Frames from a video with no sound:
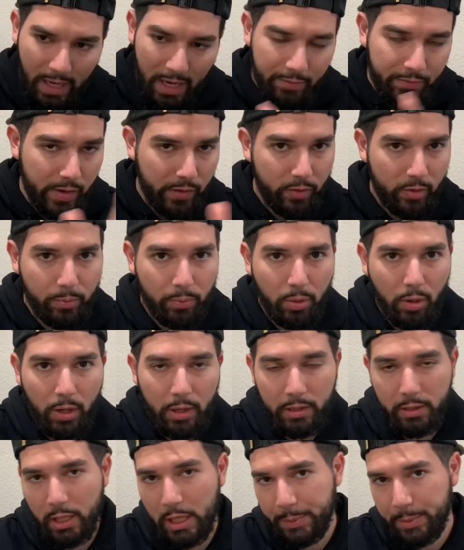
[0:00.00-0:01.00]
My favorite part,
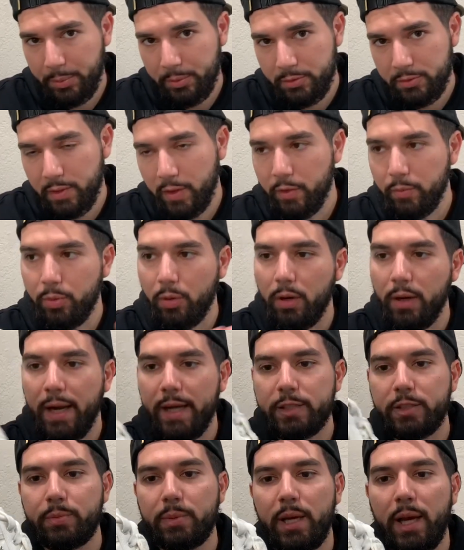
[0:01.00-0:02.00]
and a lot of people's favorite part,
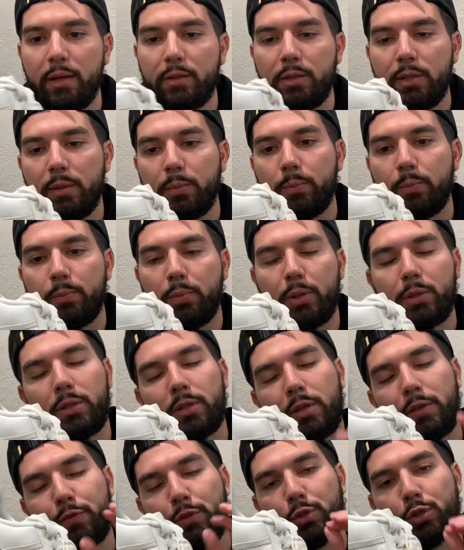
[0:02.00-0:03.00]
has to be how they put the
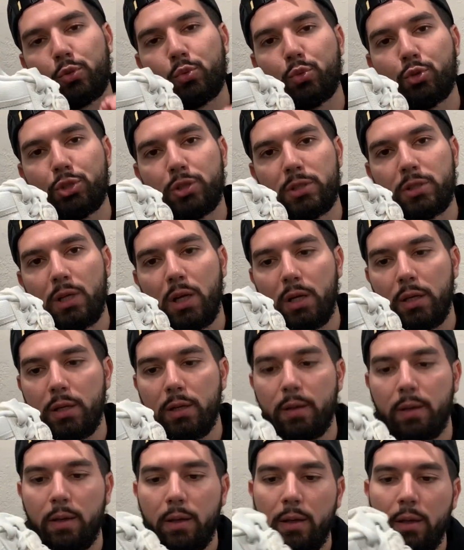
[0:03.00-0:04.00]
different swooshes on
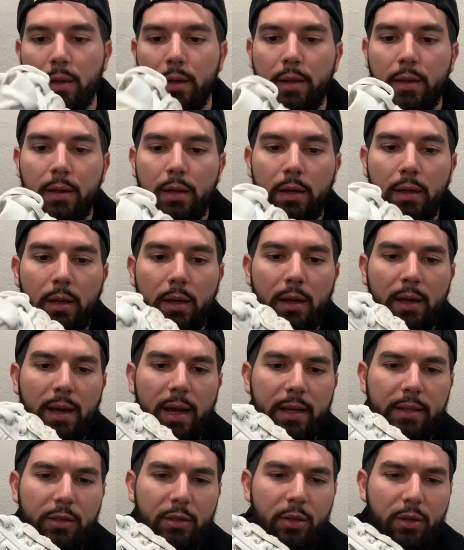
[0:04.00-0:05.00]
it.
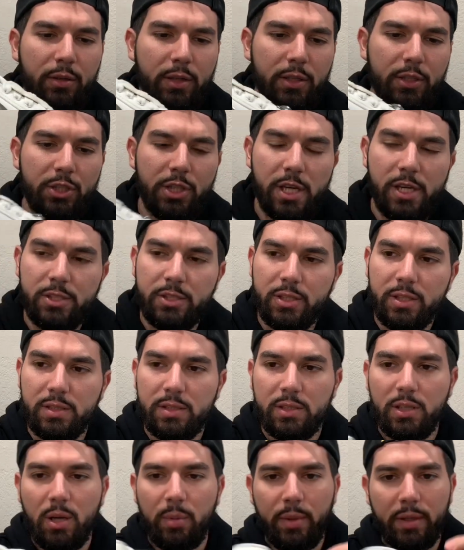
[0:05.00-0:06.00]
And you know, they changed
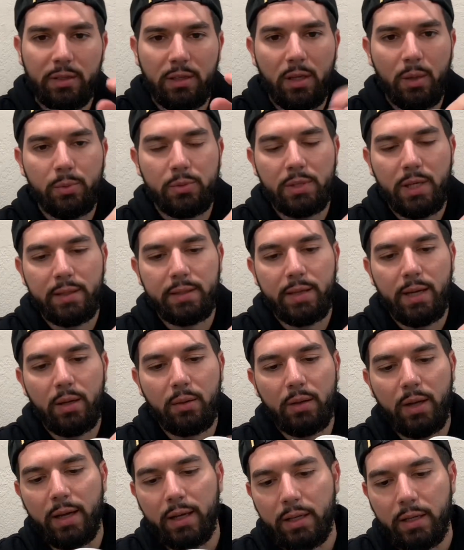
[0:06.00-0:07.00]
things up, like the upside
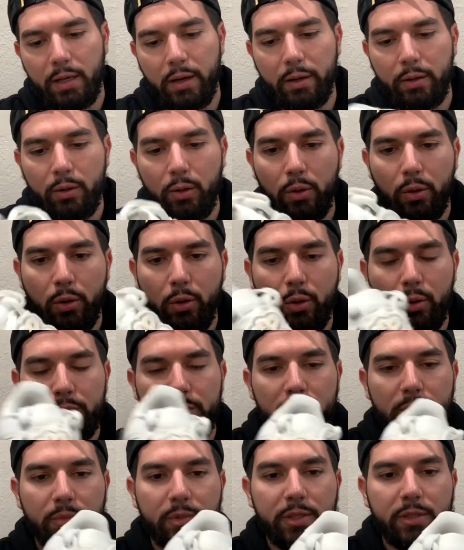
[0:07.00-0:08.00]
down Nike Air logo,
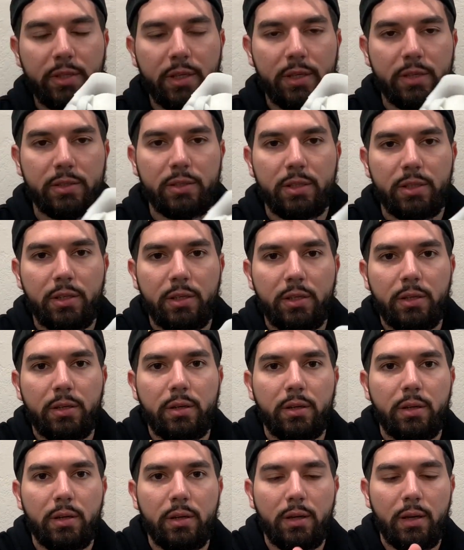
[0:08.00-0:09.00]
some details
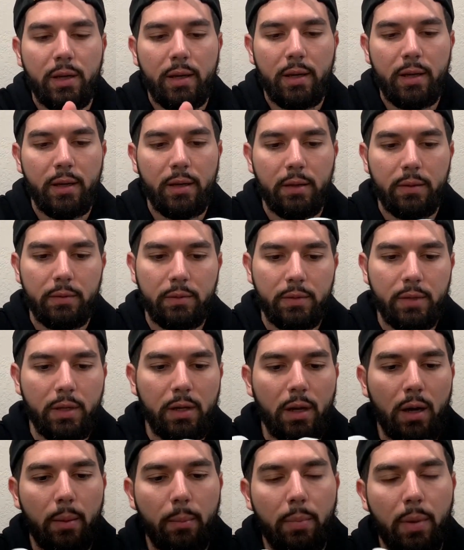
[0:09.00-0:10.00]
here, and the
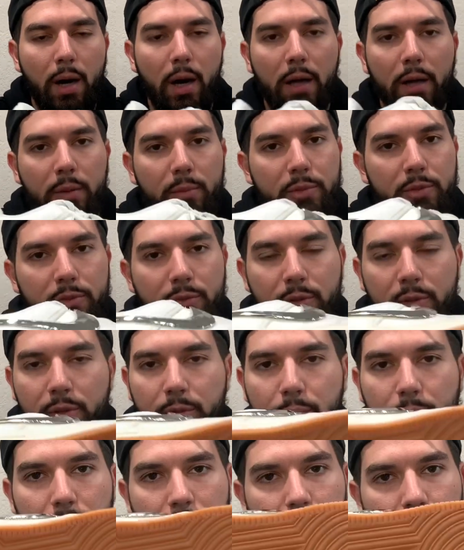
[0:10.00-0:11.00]
gum bottom is
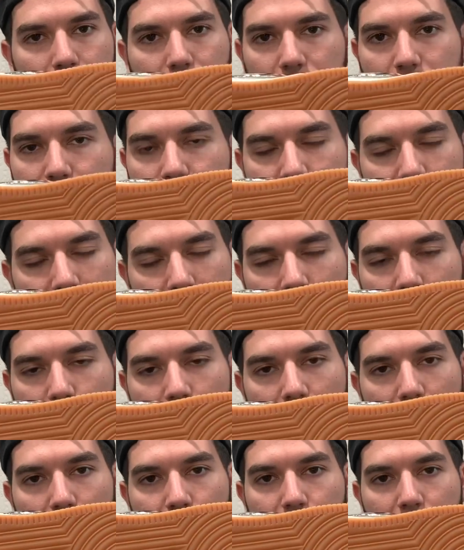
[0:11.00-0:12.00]
really sick in
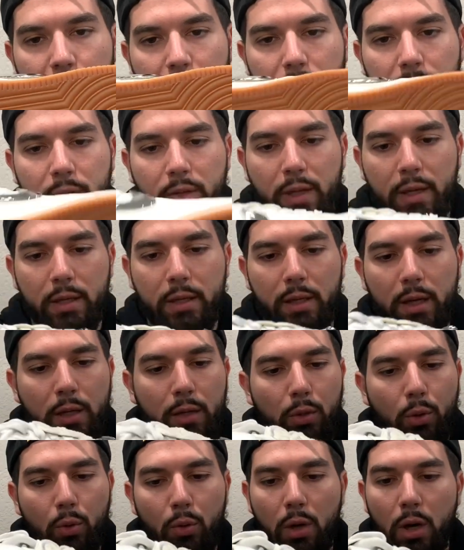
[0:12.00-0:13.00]
my opinion. Like,
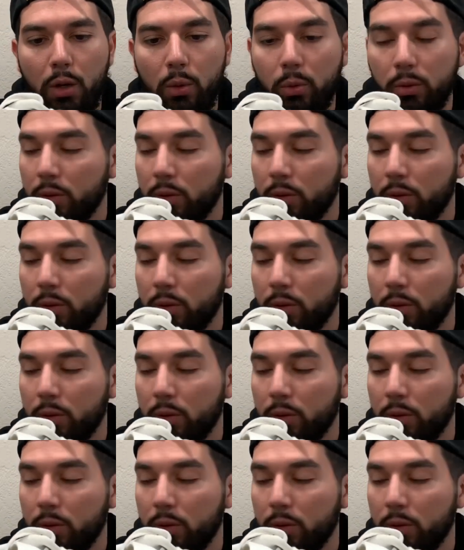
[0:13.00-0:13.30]
can't go wrong